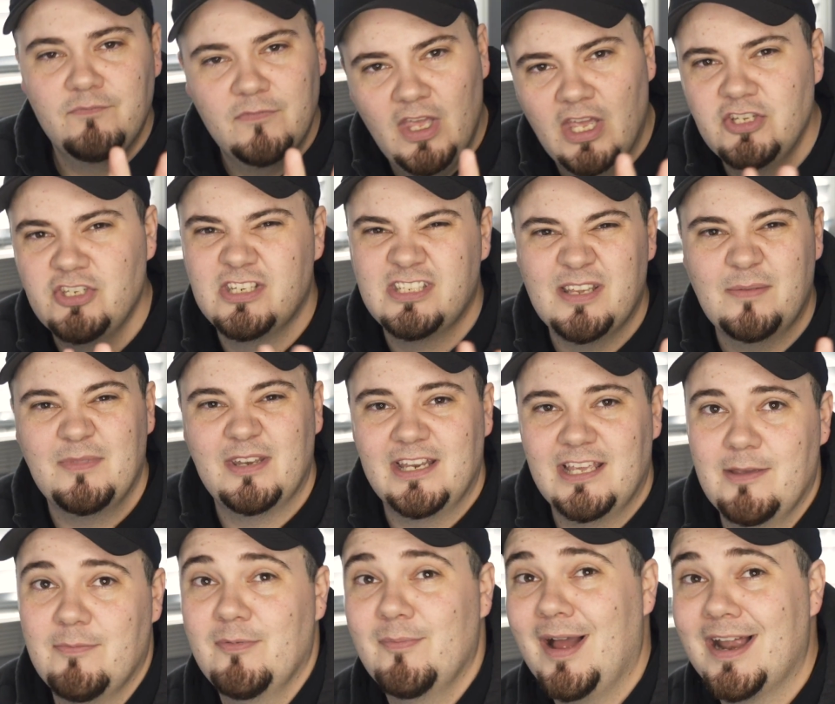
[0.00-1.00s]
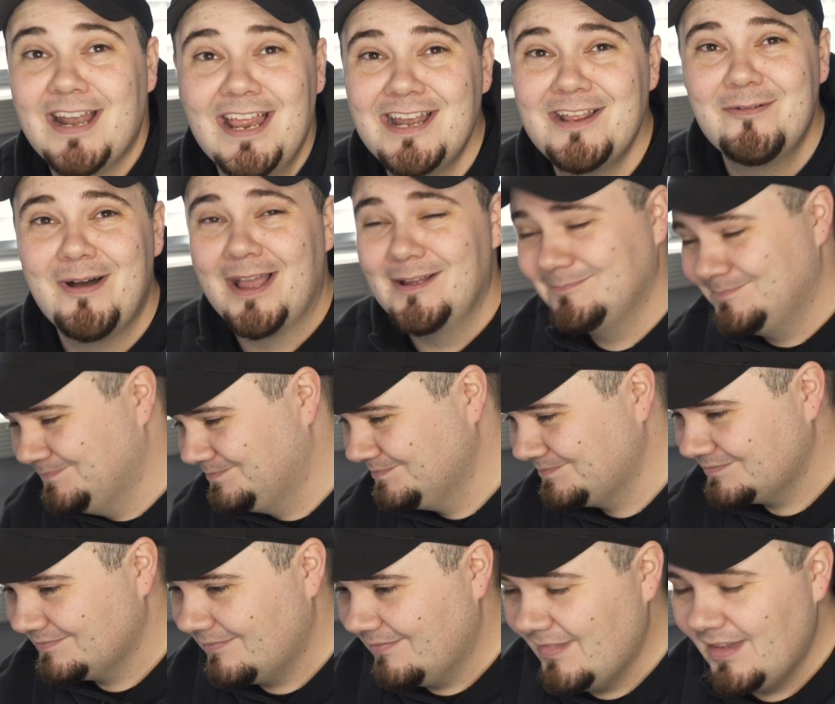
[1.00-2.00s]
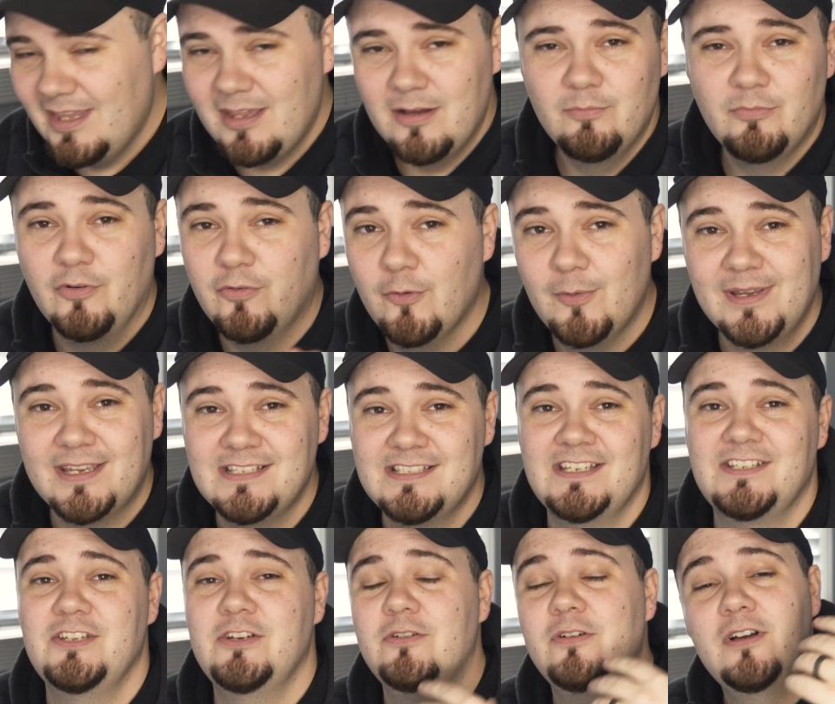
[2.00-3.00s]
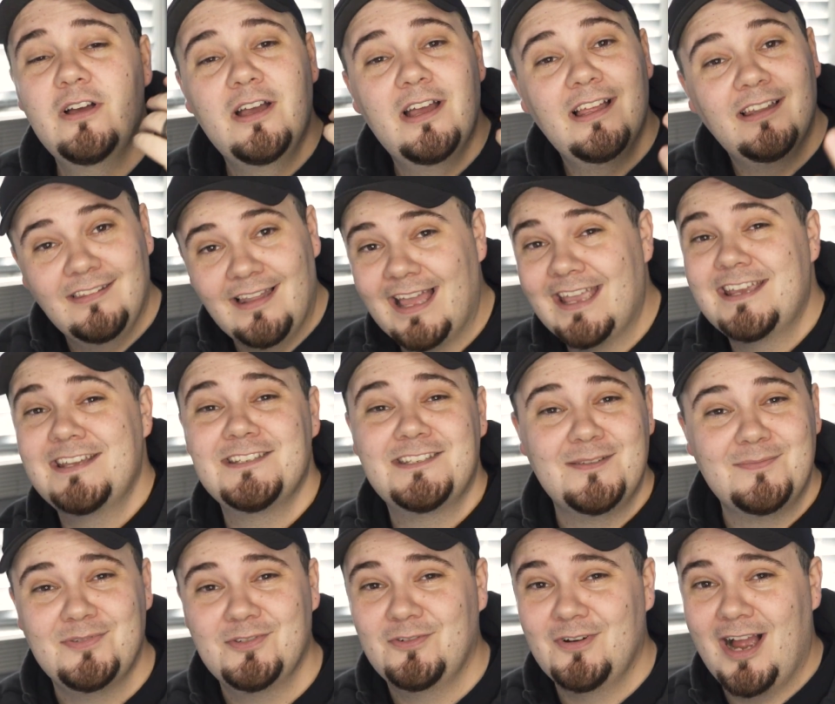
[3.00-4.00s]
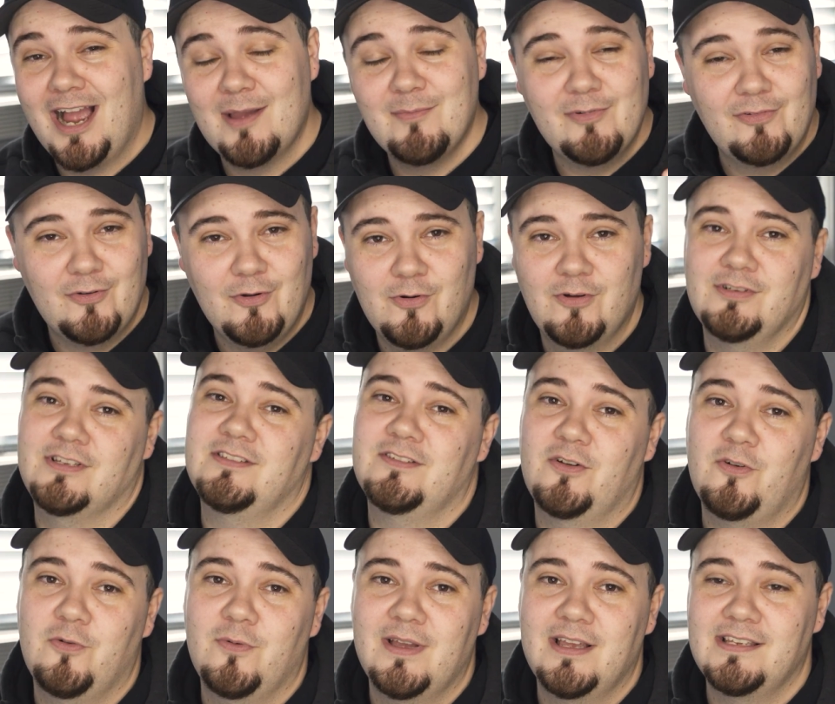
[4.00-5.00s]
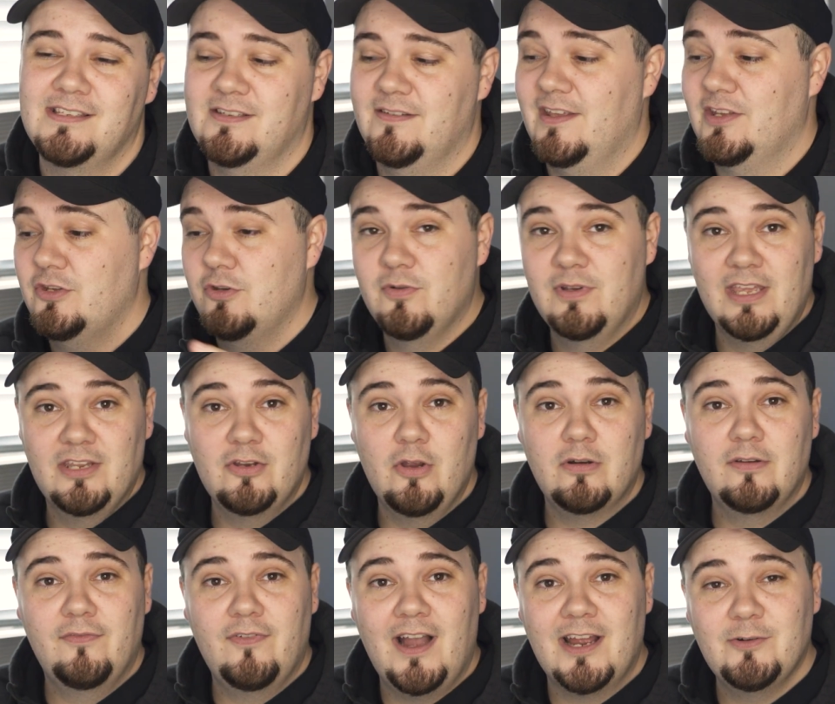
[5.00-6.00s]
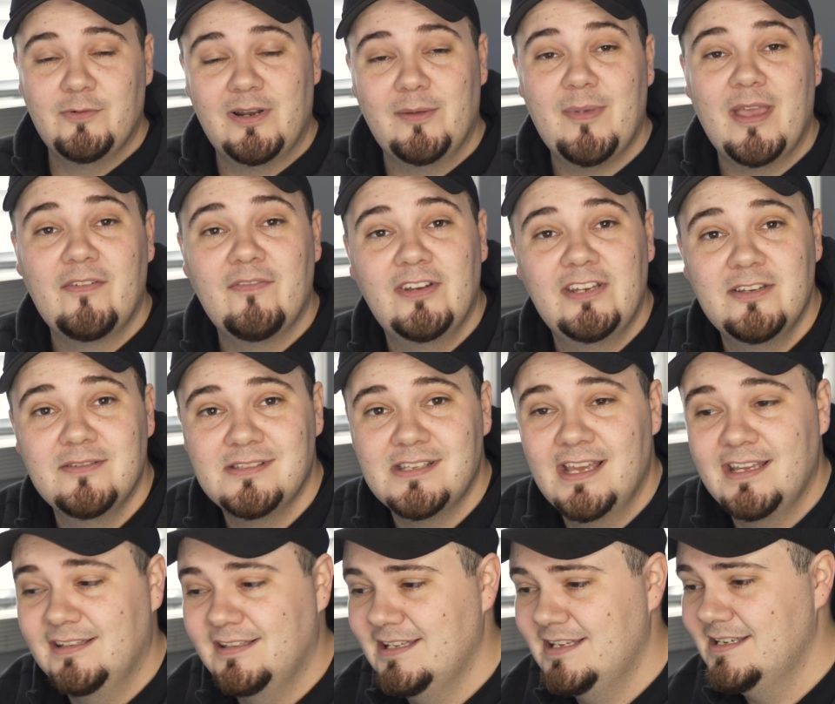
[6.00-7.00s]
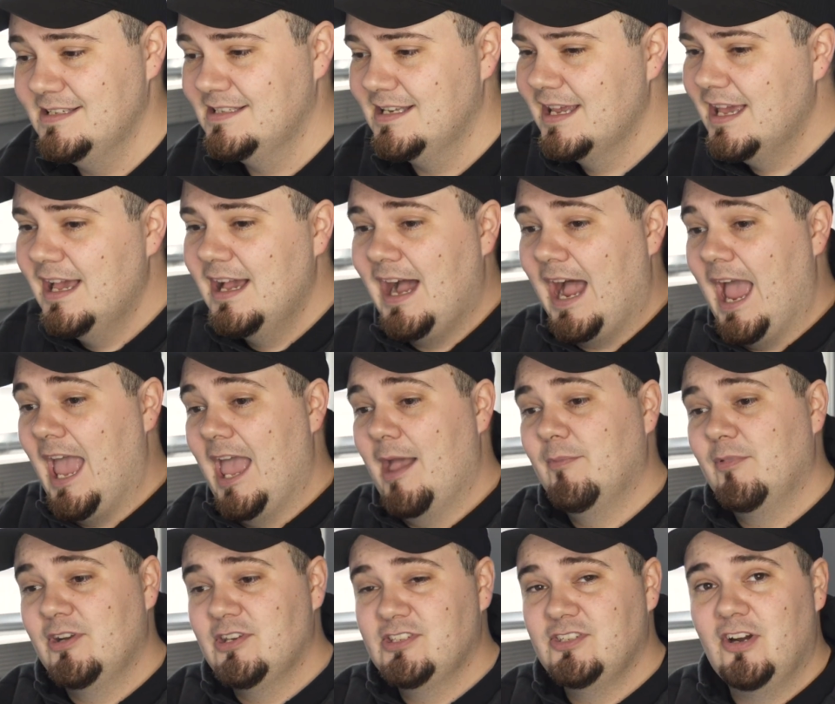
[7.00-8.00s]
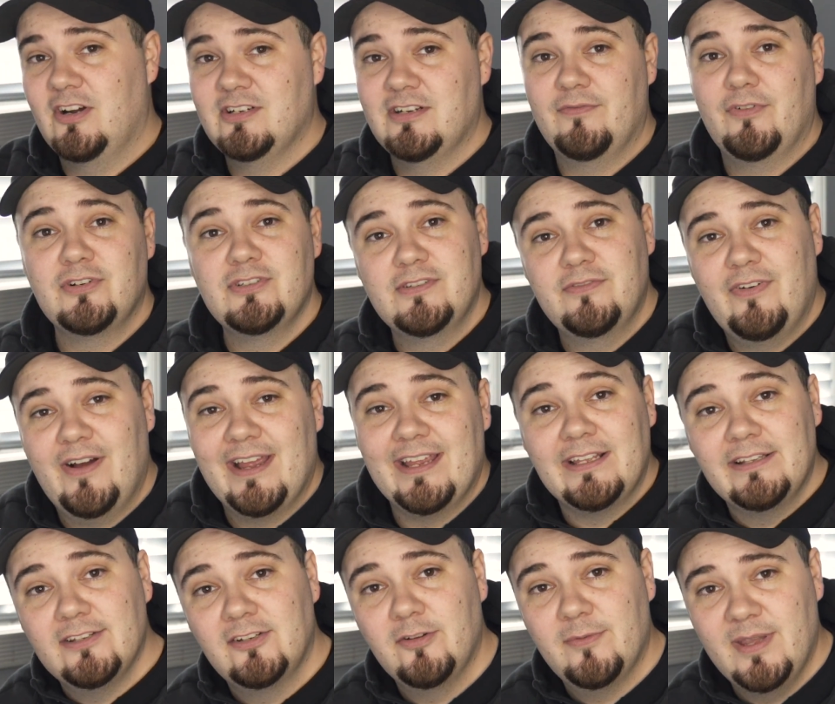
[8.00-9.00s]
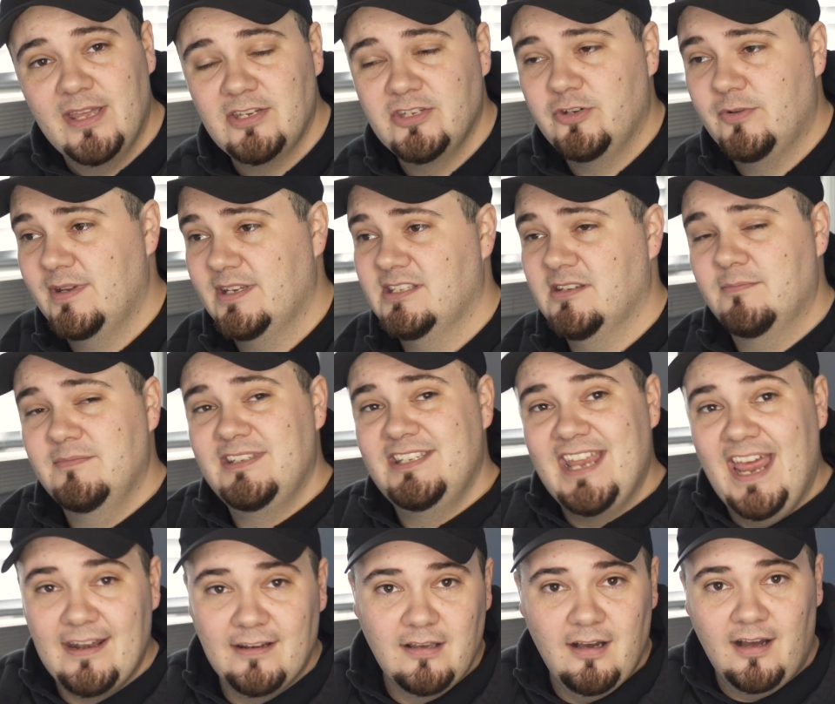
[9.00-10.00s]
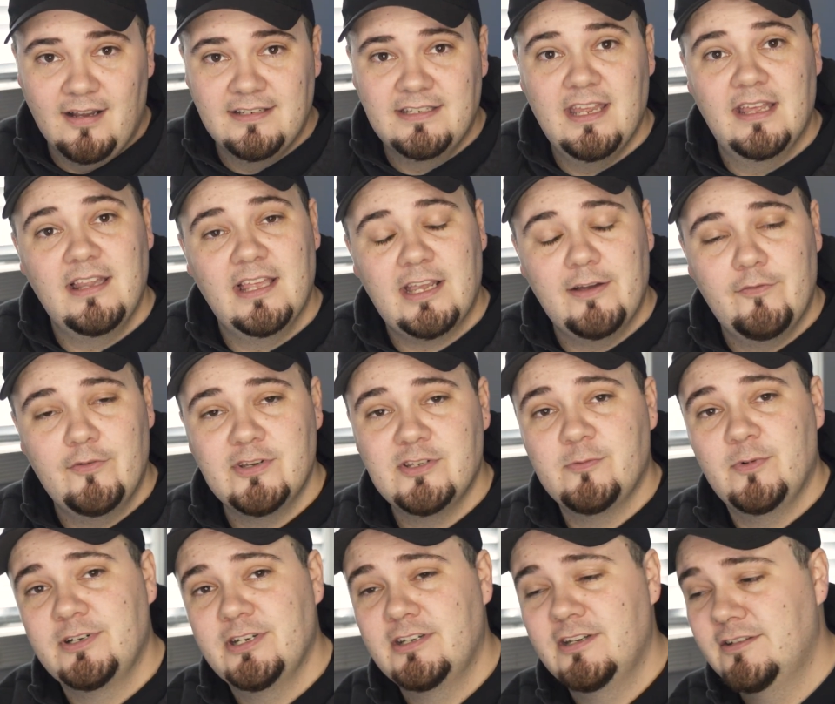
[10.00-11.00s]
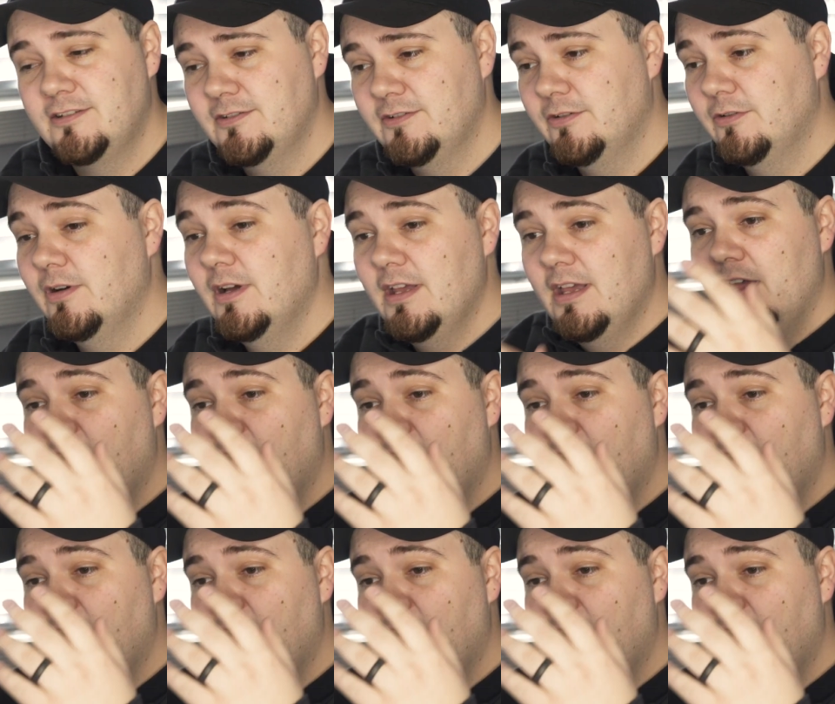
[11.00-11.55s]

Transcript: It's just something to keep in mind. Anyway, before we continue, like and subscribe, of course, as always, so that you get notified when I make videos like these. I am going to start diversifying a little bit and doing some debt content like I've always wanted to do.